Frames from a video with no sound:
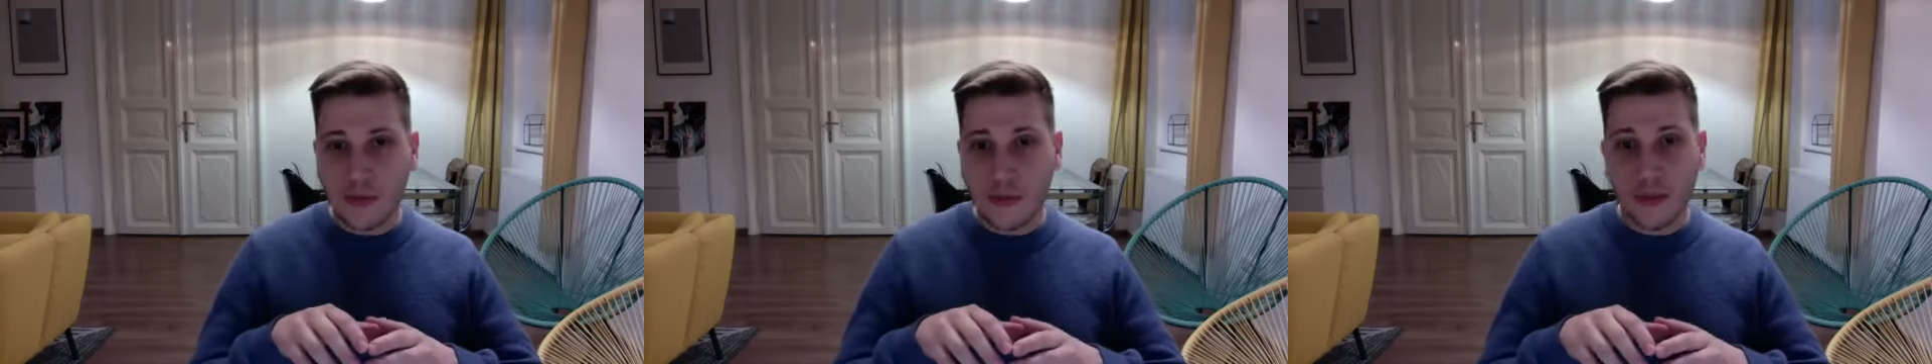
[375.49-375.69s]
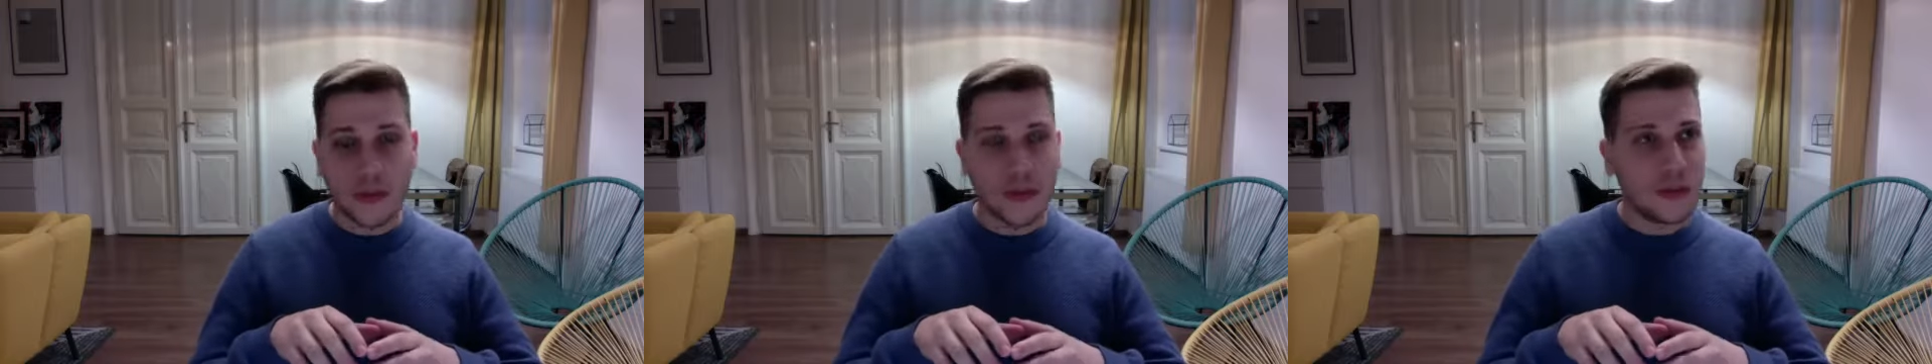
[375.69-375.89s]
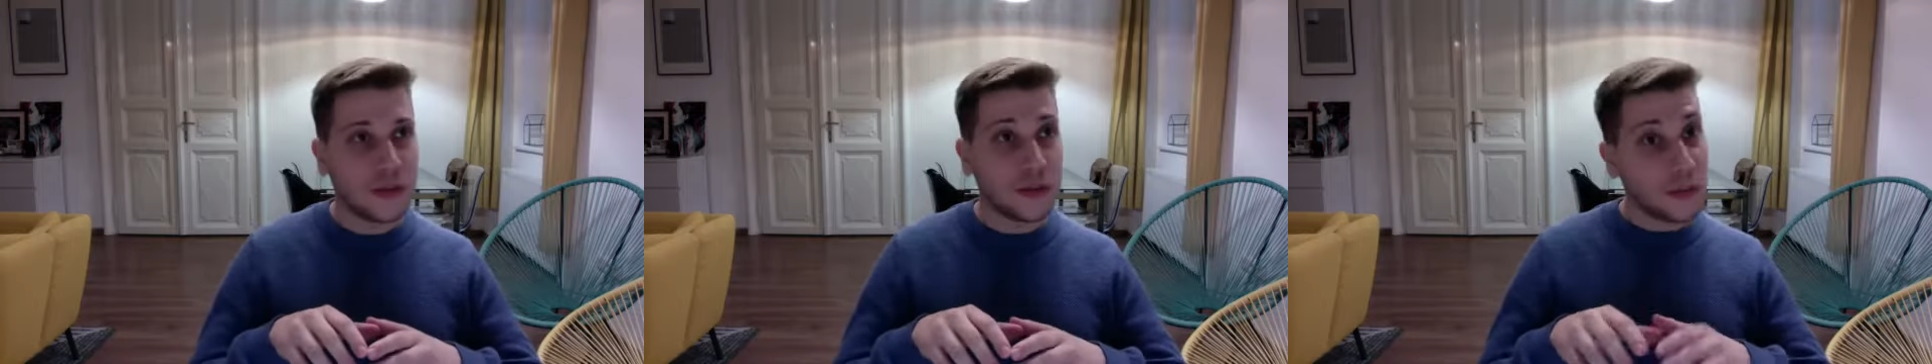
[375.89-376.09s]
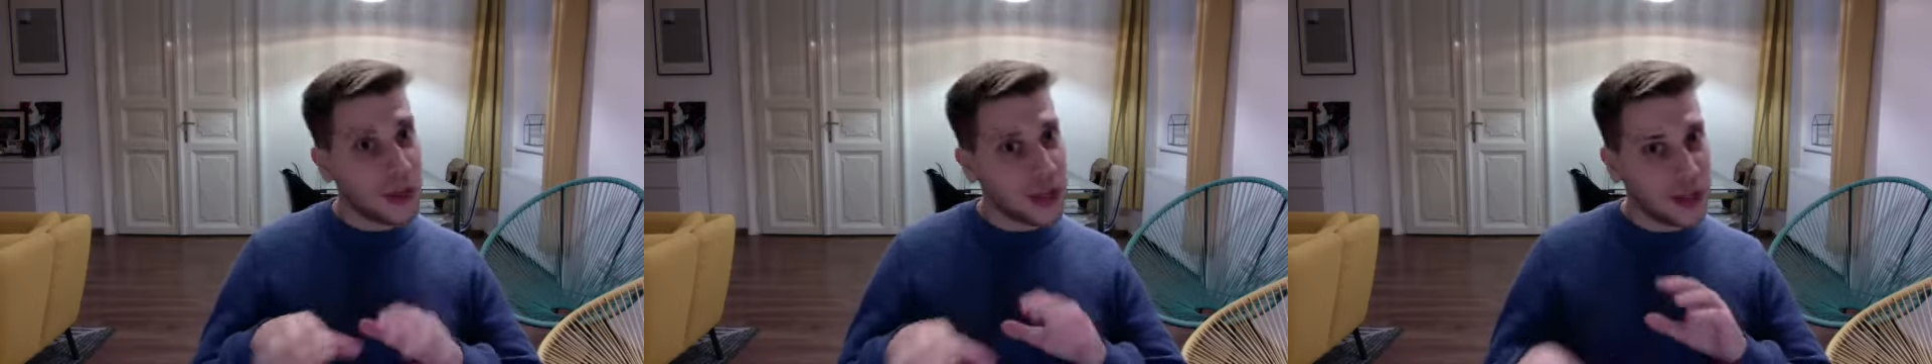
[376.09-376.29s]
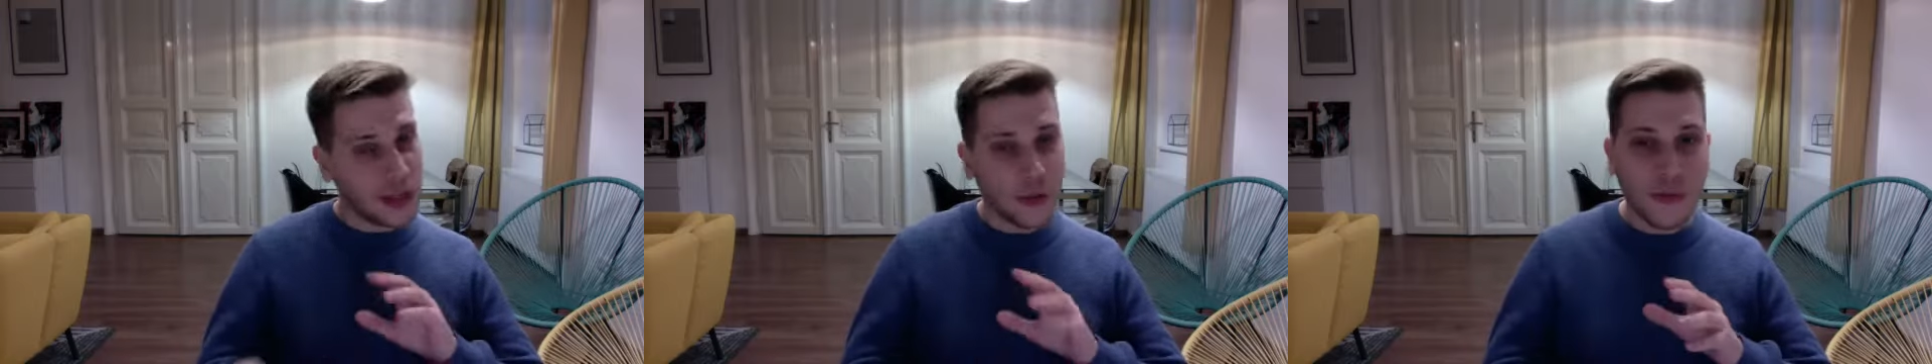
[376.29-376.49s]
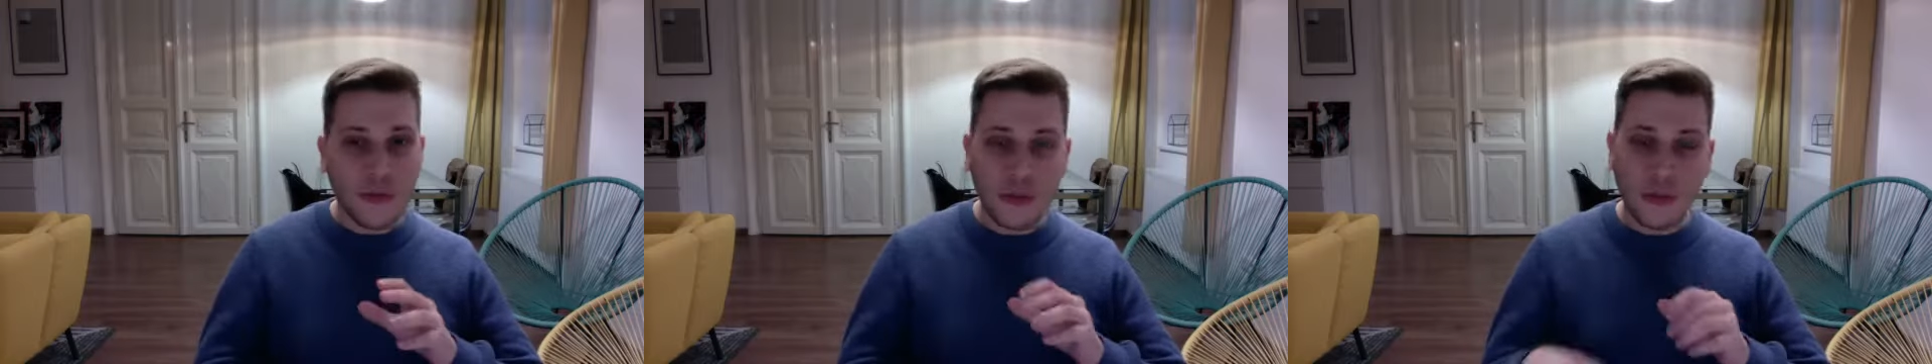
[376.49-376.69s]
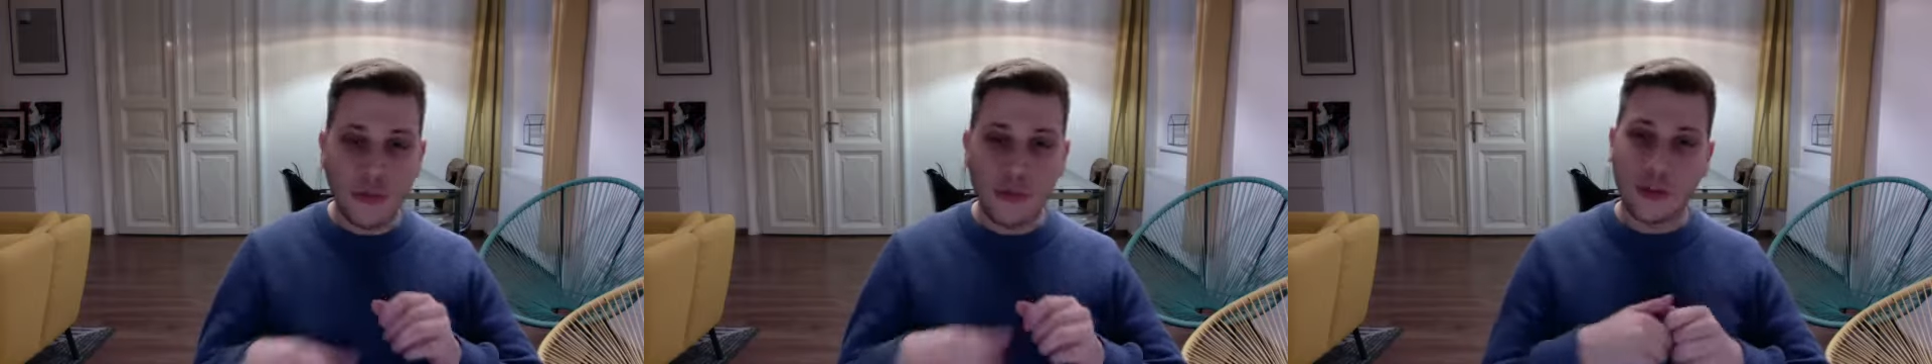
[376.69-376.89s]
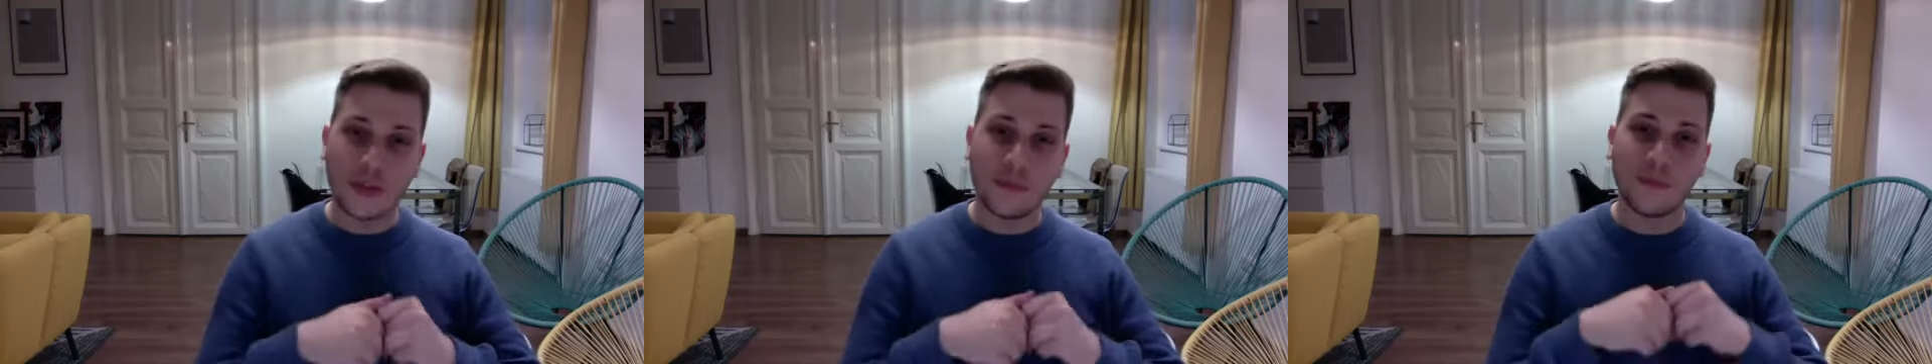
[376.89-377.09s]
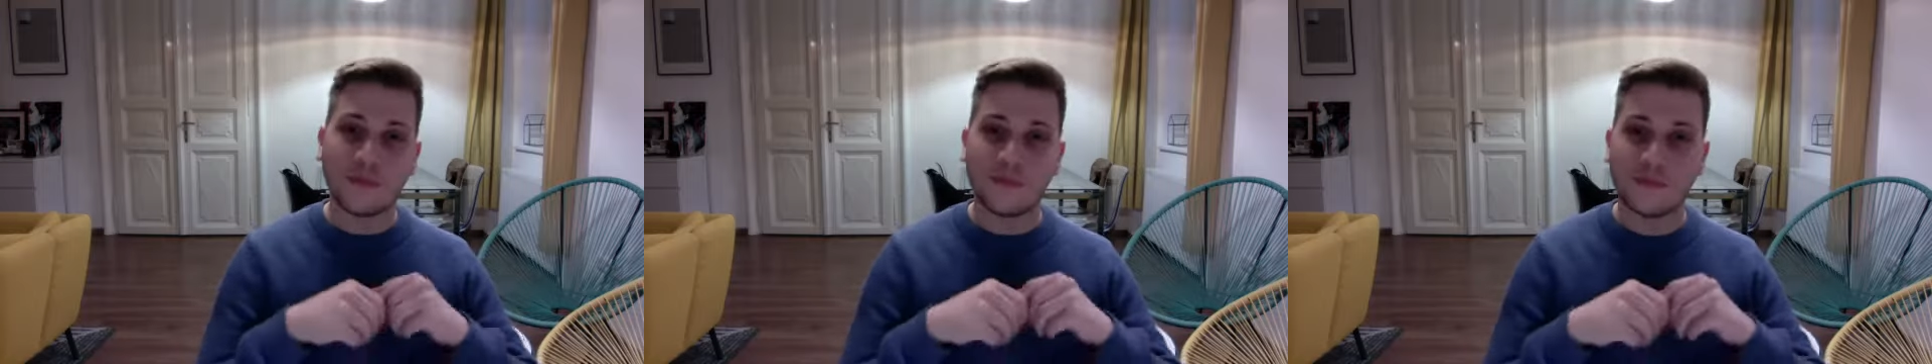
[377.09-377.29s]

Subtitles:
the making of the movie?